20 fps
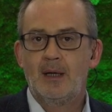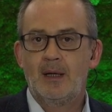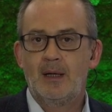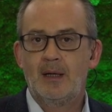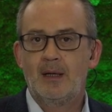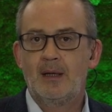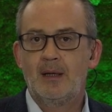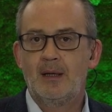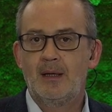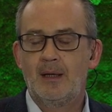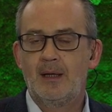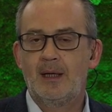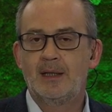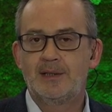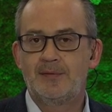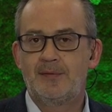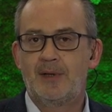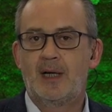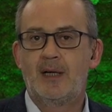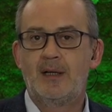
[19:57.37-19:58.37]

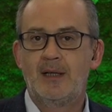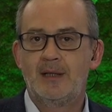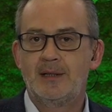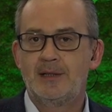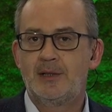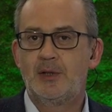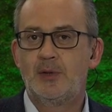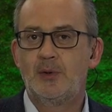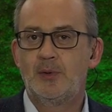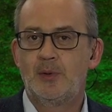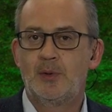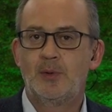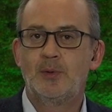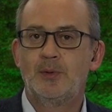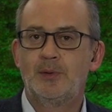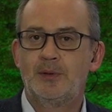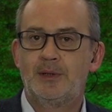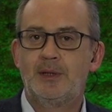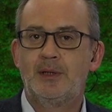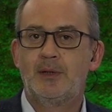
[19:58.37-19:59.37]
as far as you
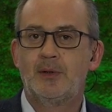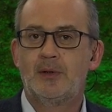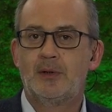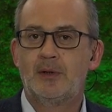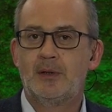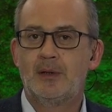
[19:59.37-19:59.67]
could your